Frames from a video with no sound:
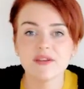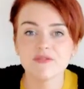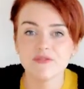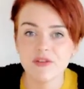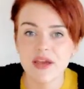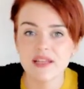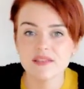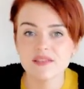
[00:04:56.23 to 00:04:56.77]

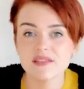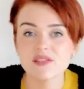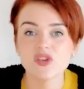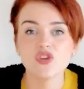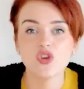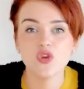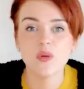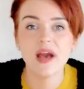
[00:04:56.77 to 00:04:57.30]
friends
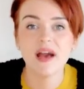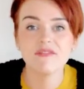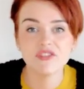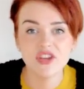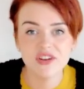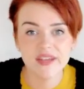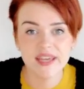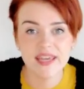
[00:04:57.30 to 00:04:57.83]
who have
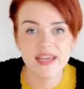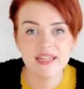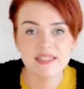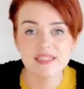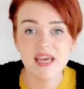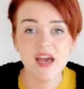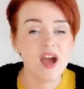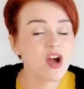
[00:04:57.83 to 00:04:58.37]
young
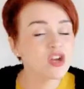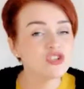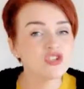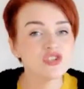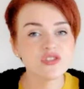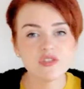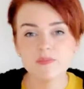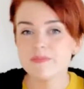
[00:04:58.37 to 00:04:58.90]
kids,
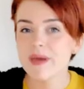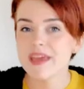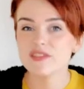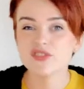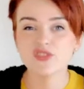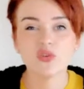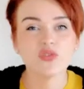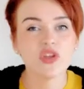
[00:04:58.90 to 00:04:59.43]
just make
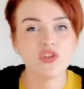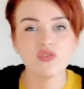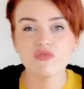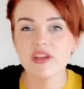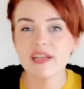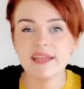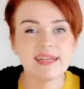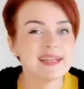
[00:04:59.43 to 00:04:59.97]
sure that you're
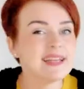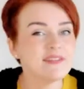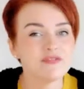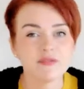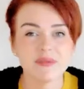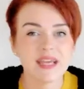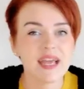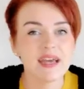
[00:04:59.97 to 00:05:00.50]
really clear
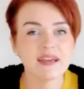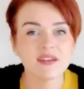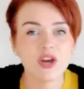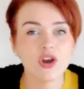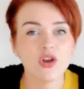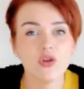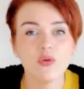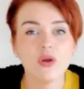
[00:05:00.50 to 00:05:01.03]
from the
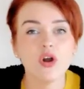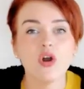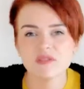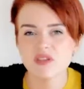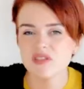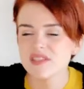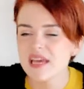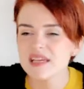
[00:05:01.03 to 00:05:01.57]
get-go.
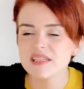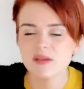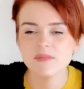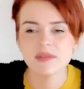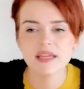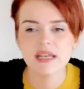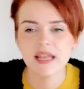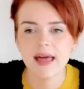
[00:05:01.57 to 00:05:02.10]
So say
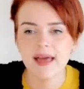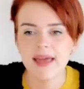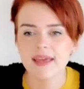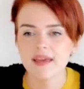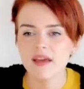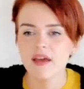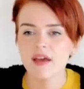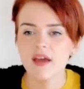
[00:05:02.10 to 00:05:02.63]
something like,
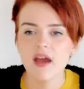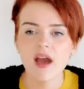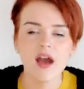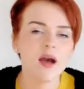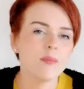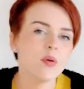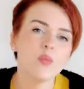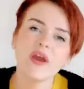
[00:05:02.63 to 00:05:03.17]

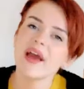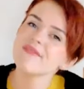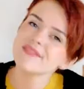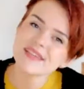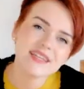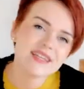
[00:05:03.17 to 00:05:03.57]
We're having an